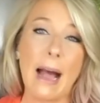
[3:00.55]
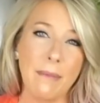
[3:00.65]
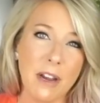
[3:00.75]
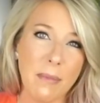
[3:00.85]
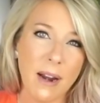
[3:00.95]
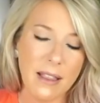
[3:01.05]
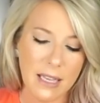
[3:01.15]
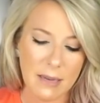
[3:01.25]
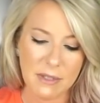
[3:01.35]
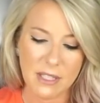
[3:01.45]
like I'm gonna break
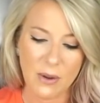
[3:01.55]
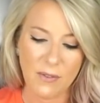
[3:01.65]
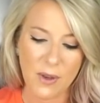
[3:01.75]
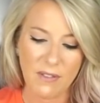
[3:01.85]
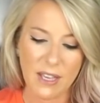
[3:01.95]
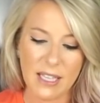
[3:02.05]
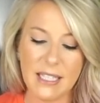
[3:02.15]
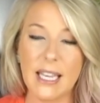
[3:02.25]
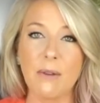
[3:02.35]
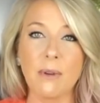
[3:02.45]
them. So if you have
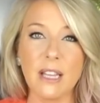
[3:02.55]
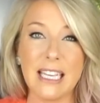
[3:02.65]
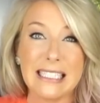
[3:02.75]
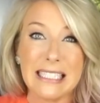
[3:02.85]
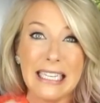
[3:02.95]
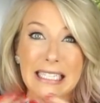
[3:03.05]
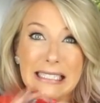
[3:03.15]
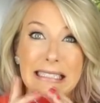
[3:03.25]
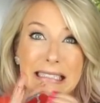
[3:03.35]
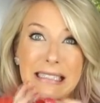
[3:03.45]
kids that get really excited